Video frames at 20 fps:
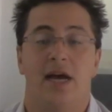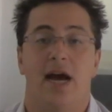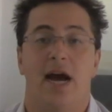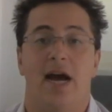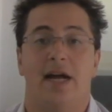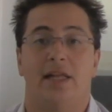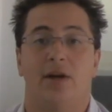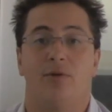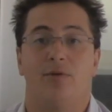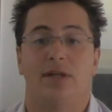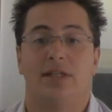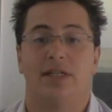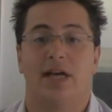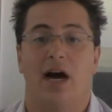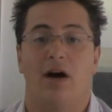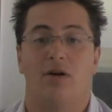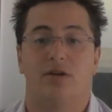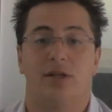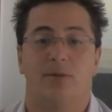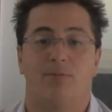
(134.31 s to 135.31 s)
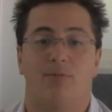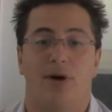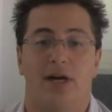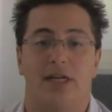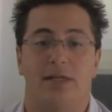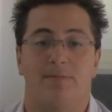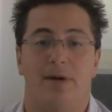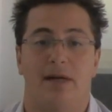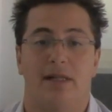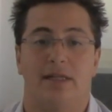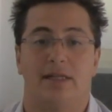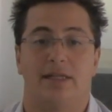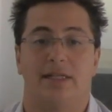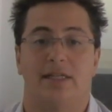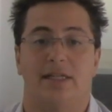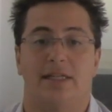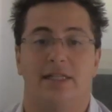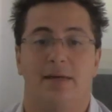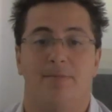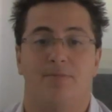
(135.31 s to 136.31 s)
And the RICS housing price balance
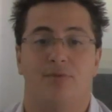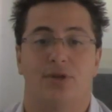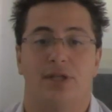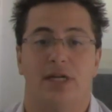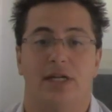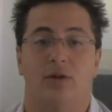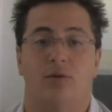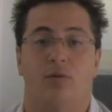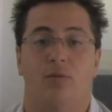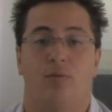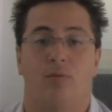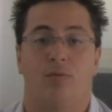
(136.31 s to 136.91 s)
16%